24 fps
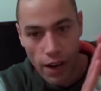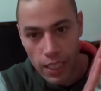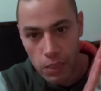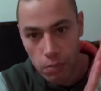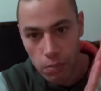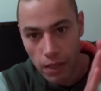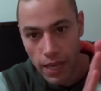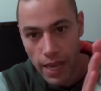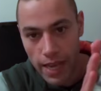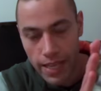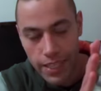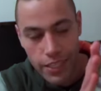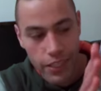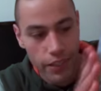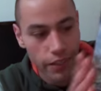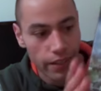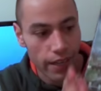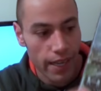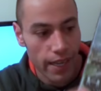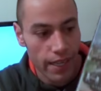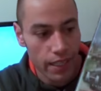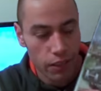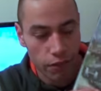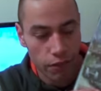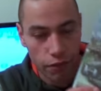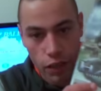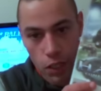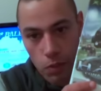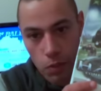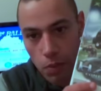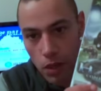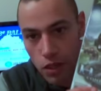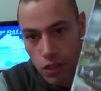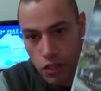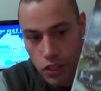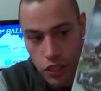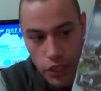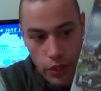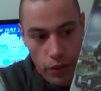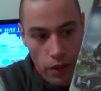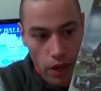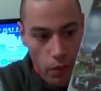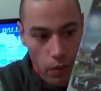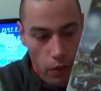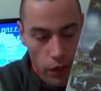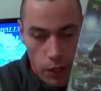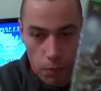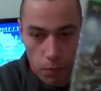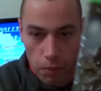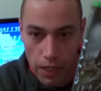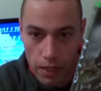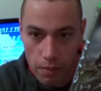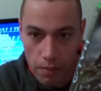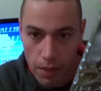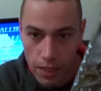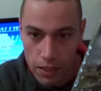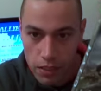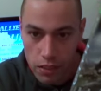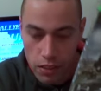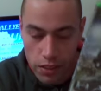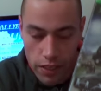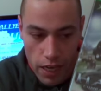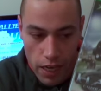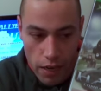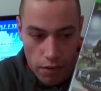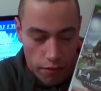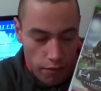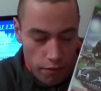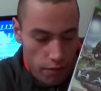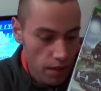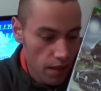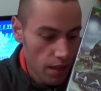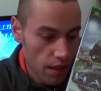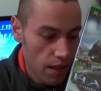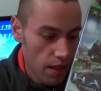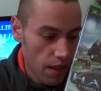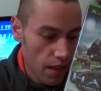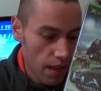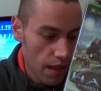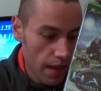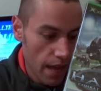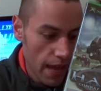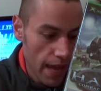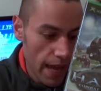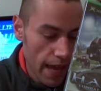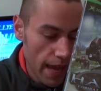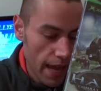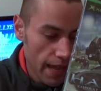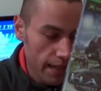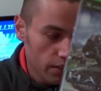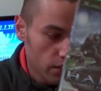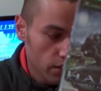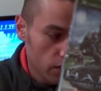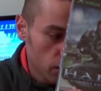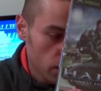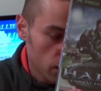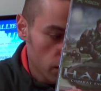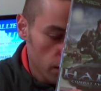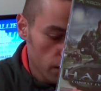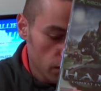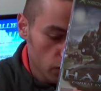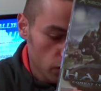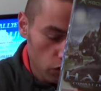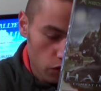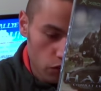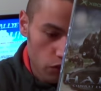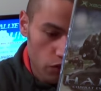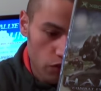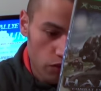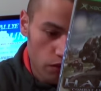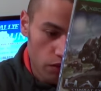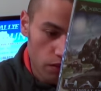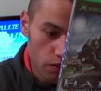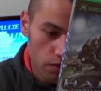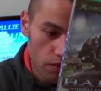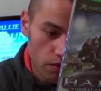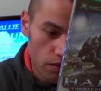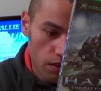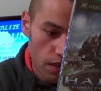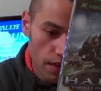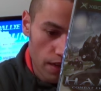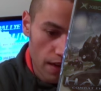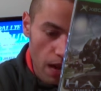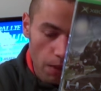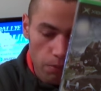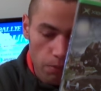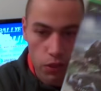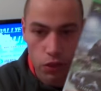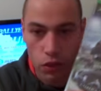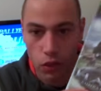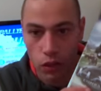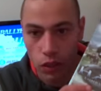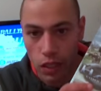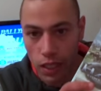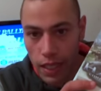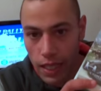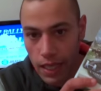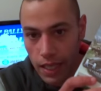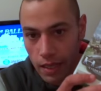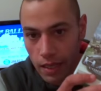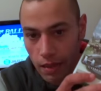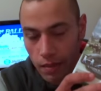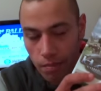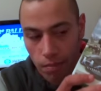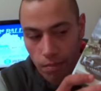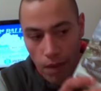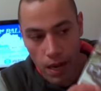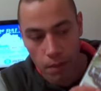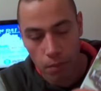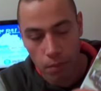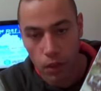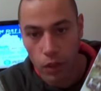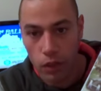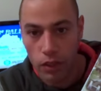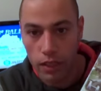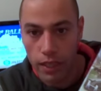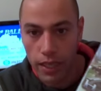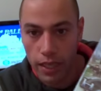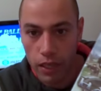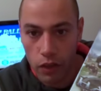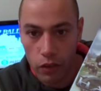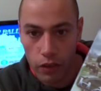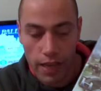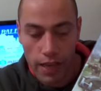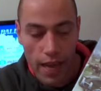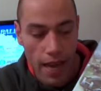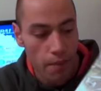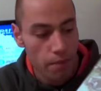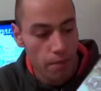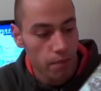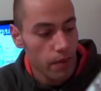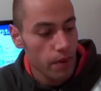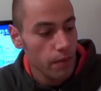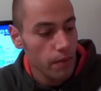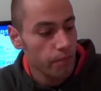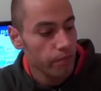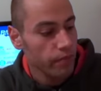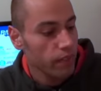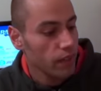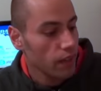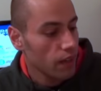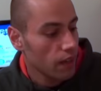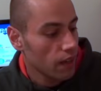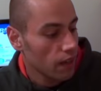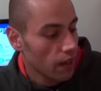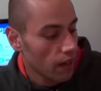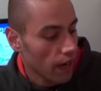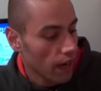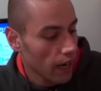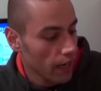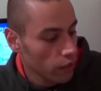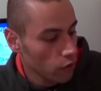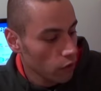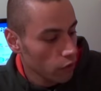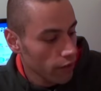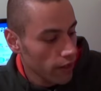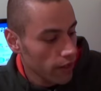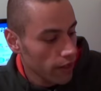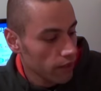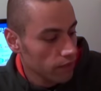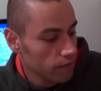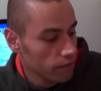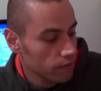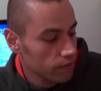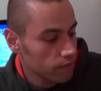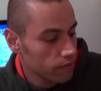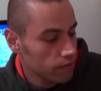explanation. It's a first-person shooter where you play the Master Chief. It's just an absolutely mind-blowingly good game. I love it.